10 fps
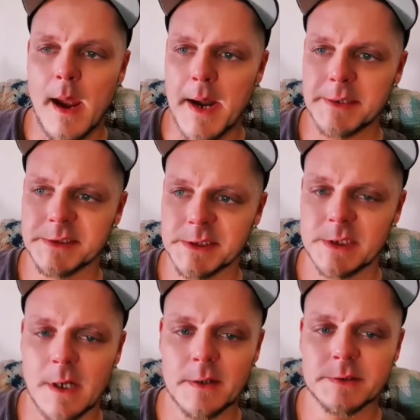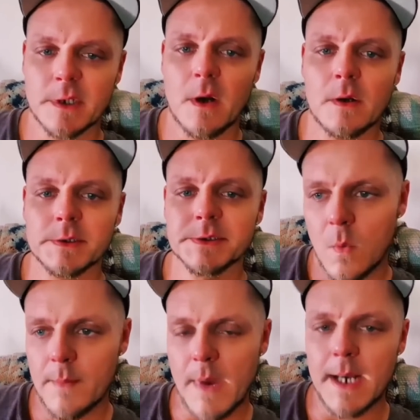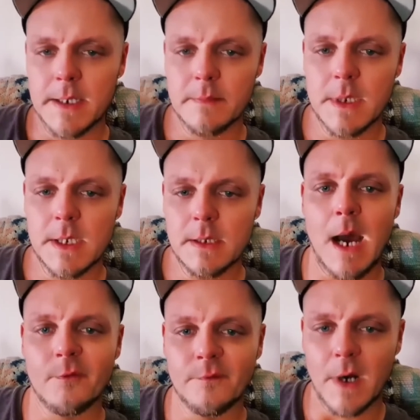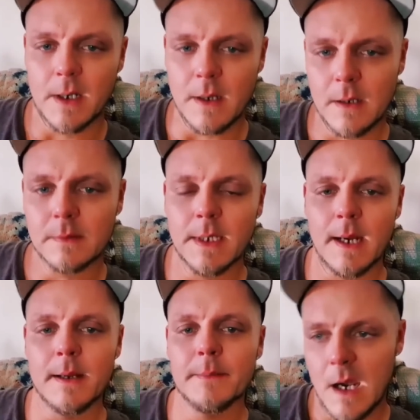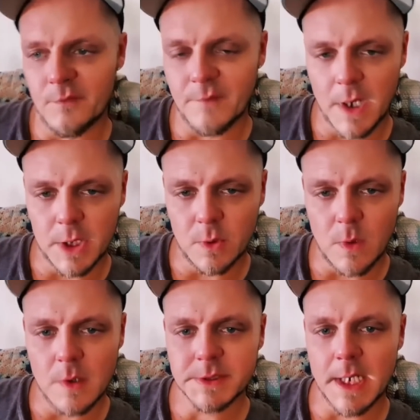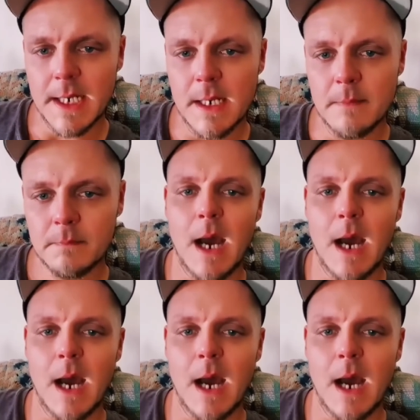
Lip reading: And it's just hundreds of girls reminding me how fucking ugly I am, how fucking gross I am.